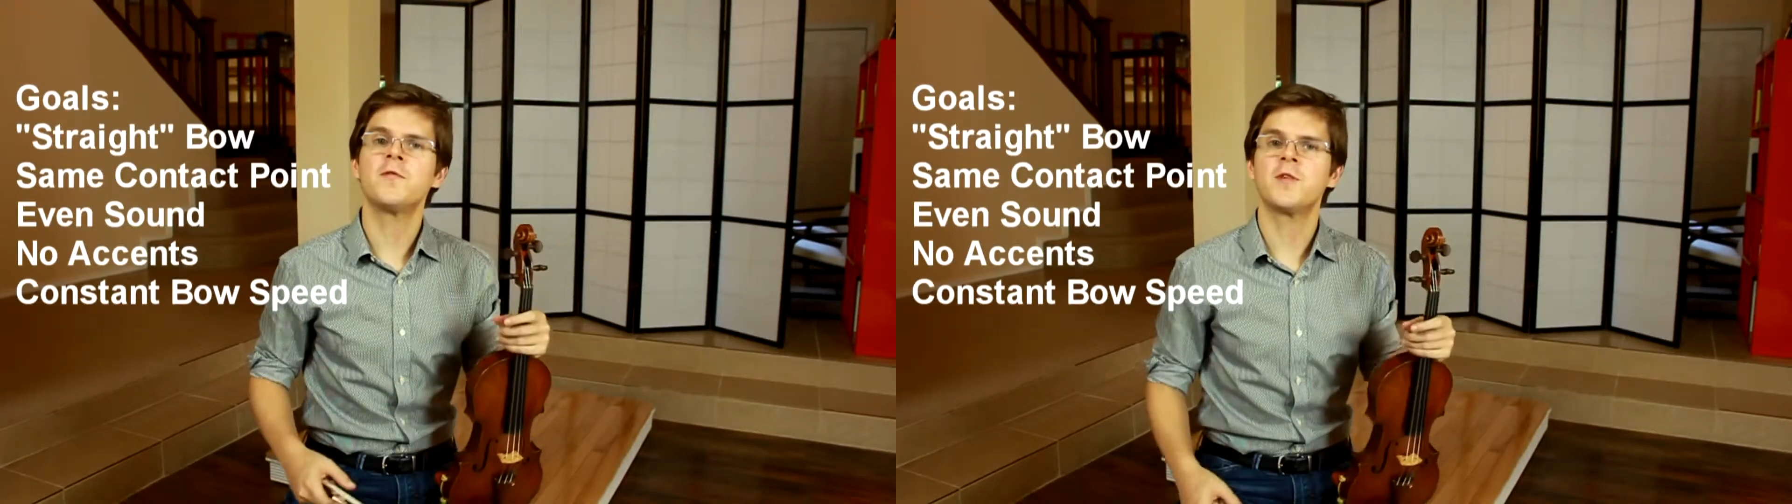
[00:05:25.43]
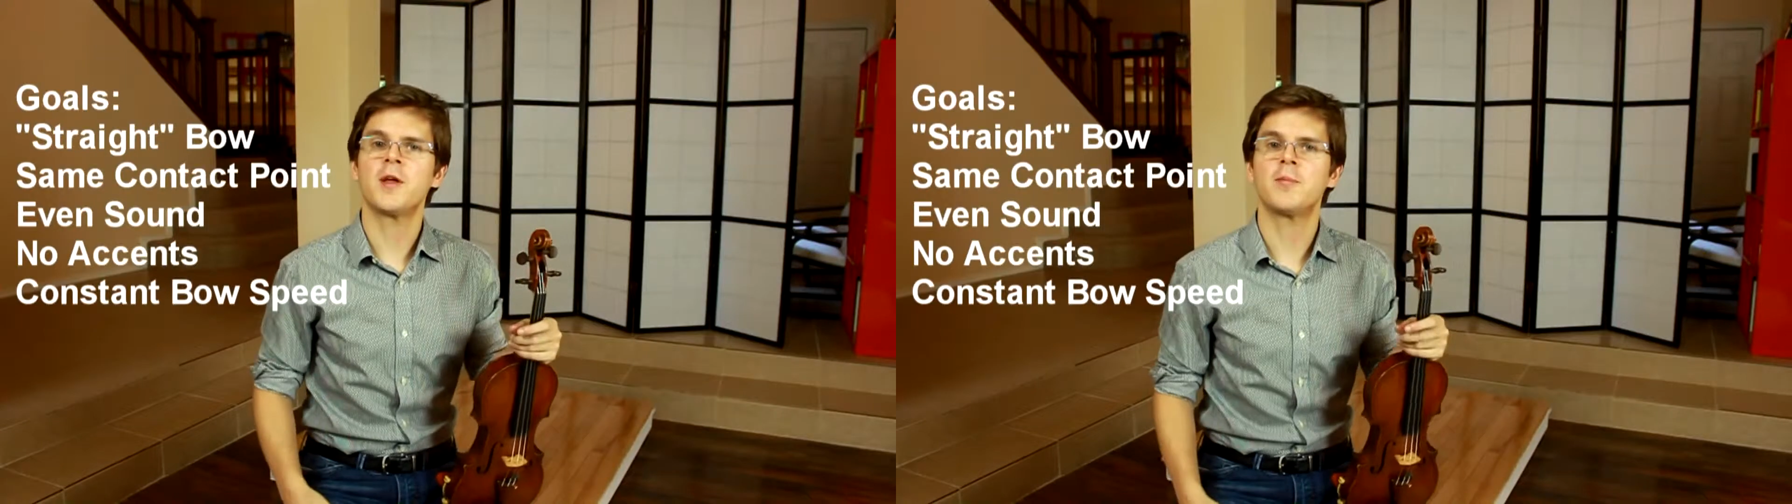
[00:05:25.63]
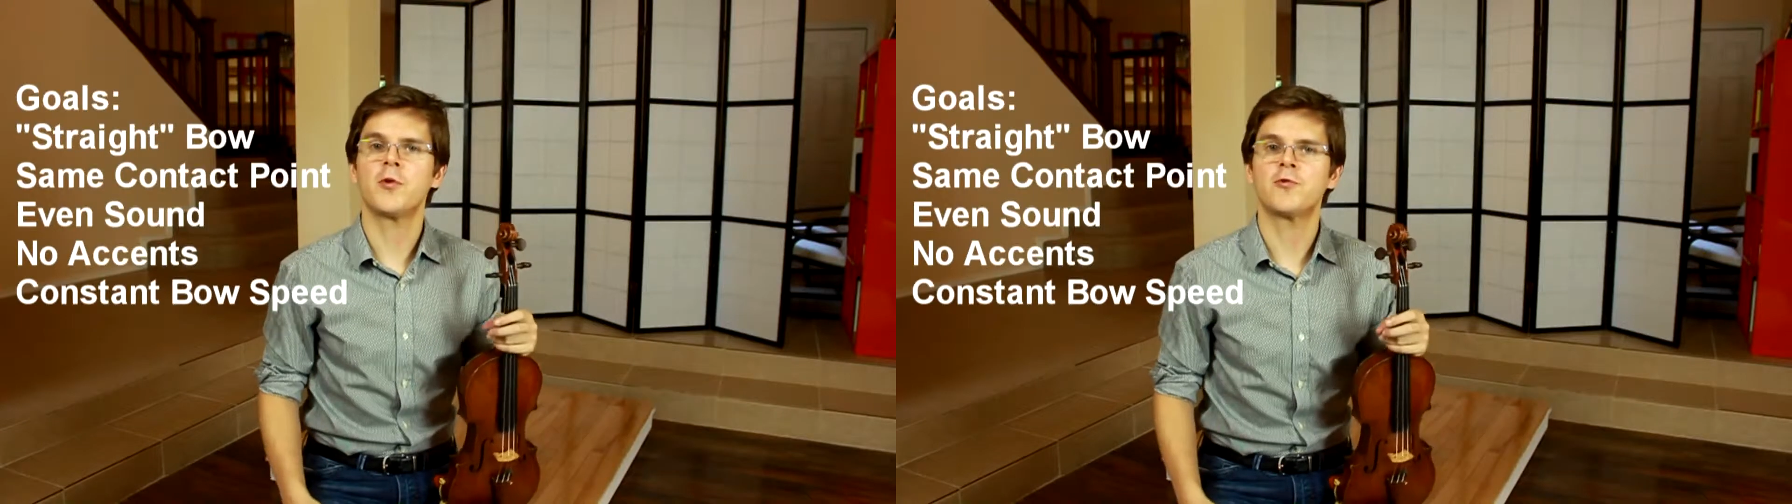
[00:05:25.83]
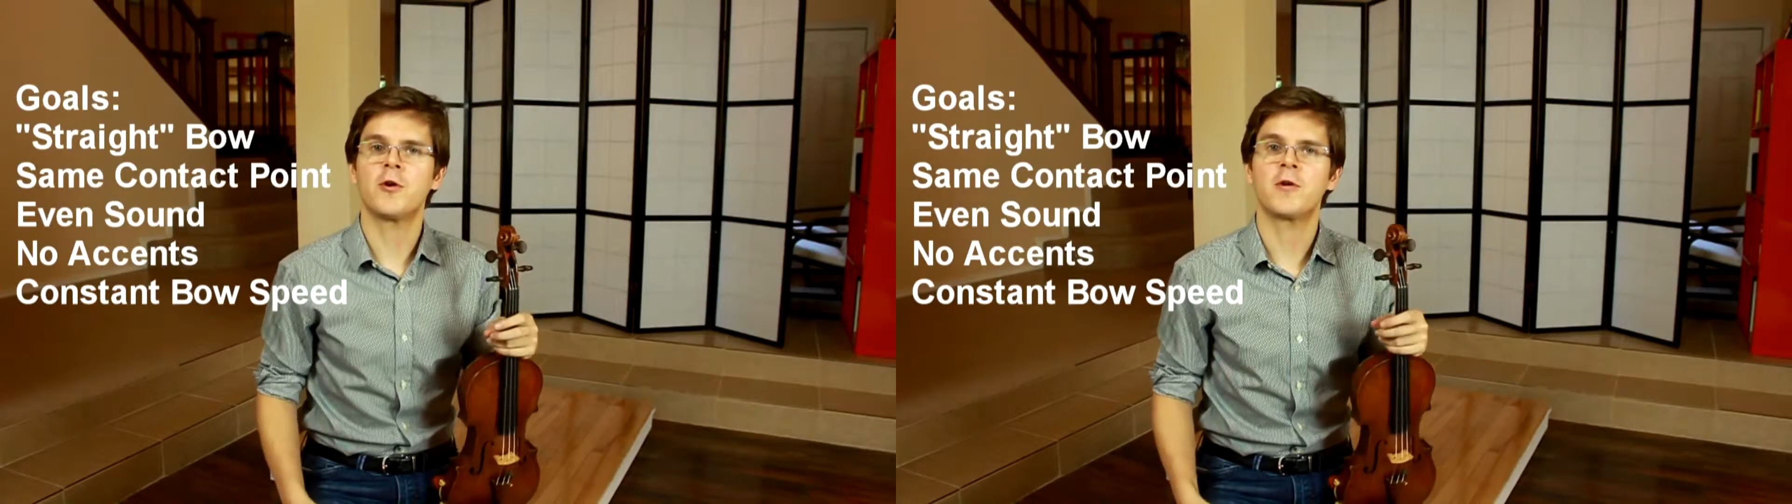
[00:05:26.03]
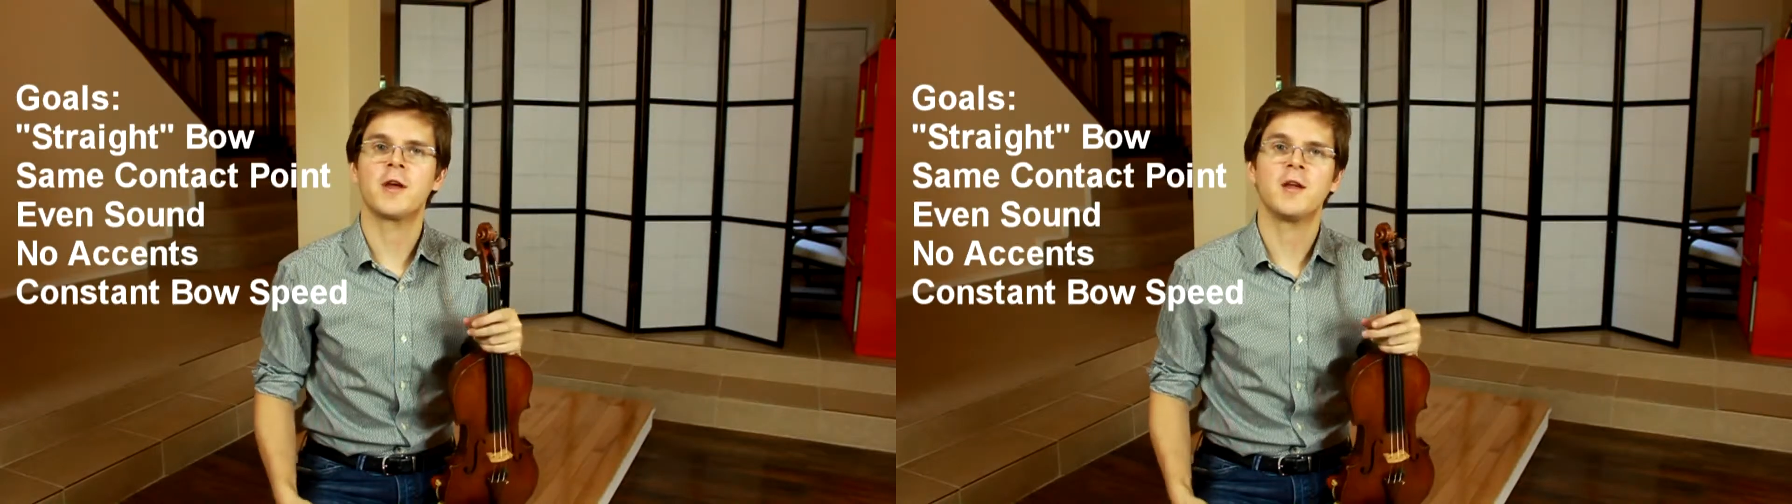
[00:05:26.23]
filé bow
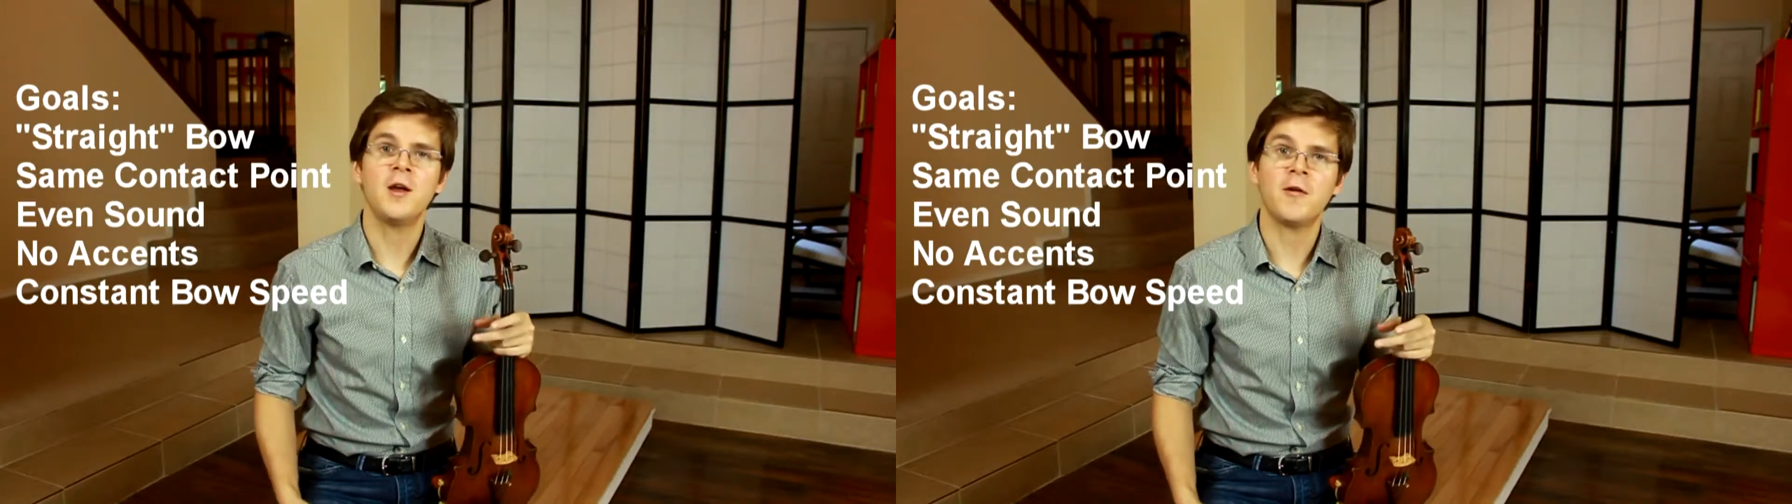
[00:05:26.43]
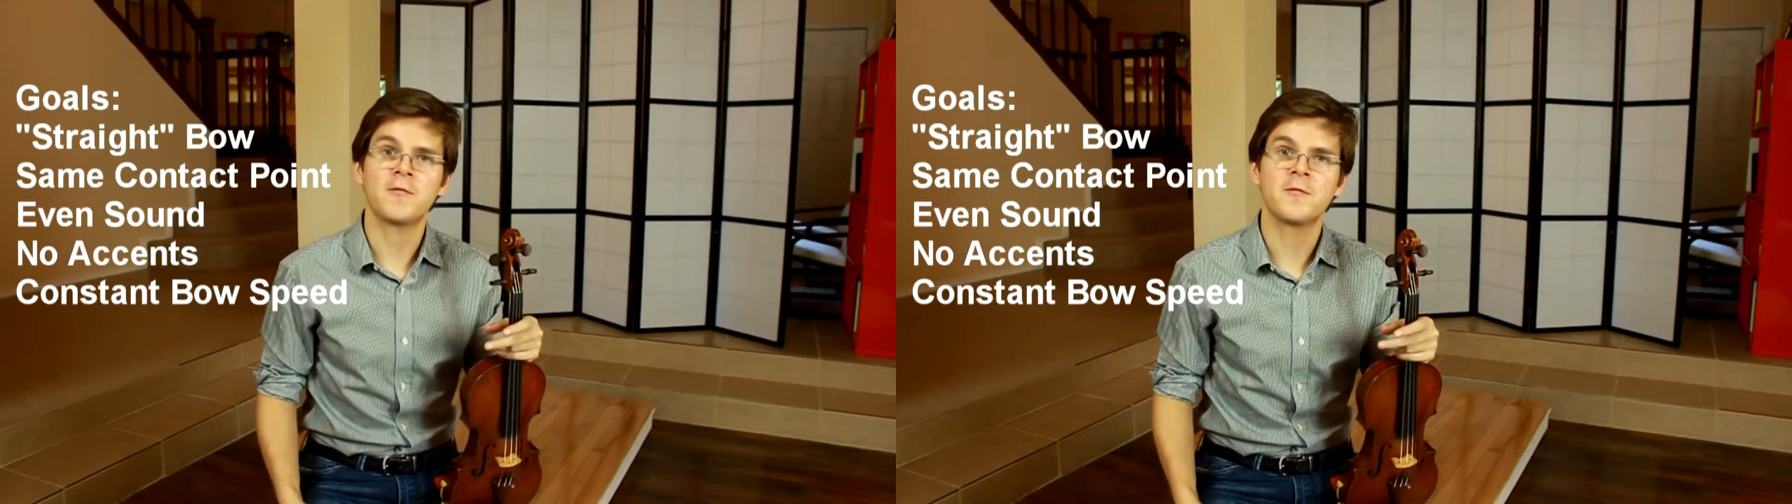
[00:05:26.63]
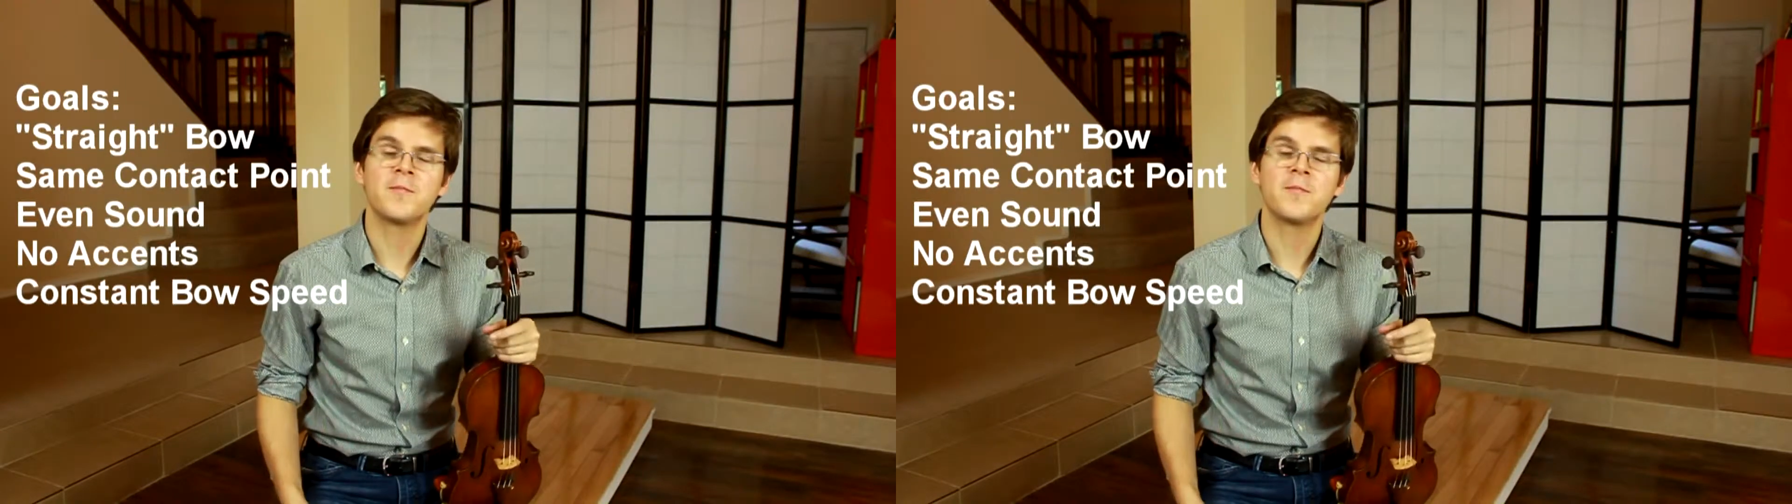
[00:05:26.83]
stroke enough,